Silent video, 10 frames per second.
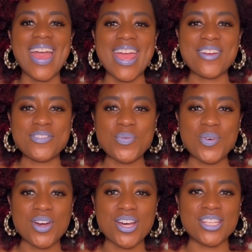Hey
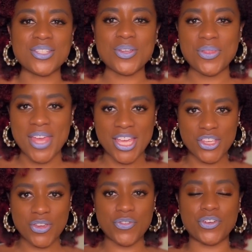everyone, so
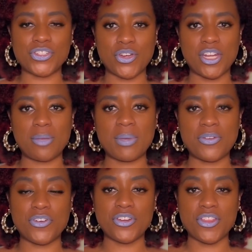thank you for joining me
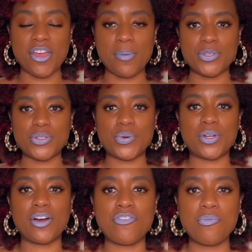for another episode
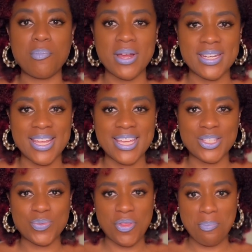of
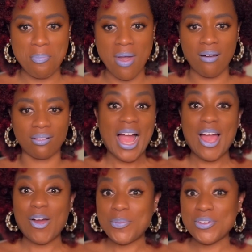Mondays with Mel. I
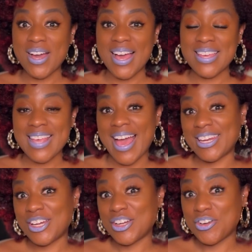hope you guys had
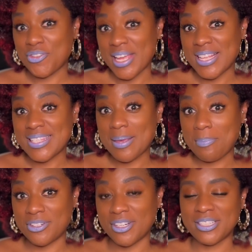a great,
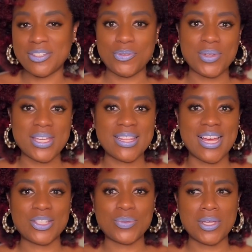productive week
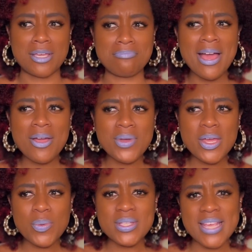last week. My
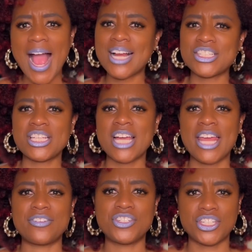week was actually
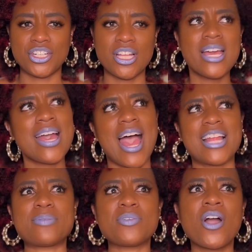kind of chill. And
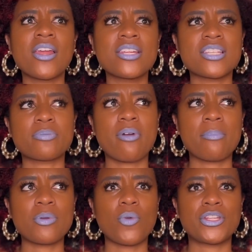to be honest, it's
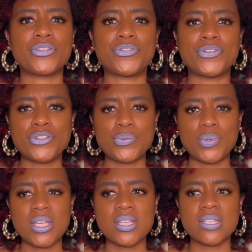probably one of the first
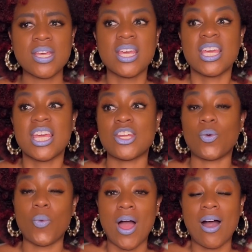weeks in a
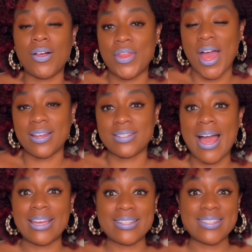while that I
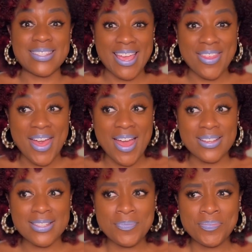can say that.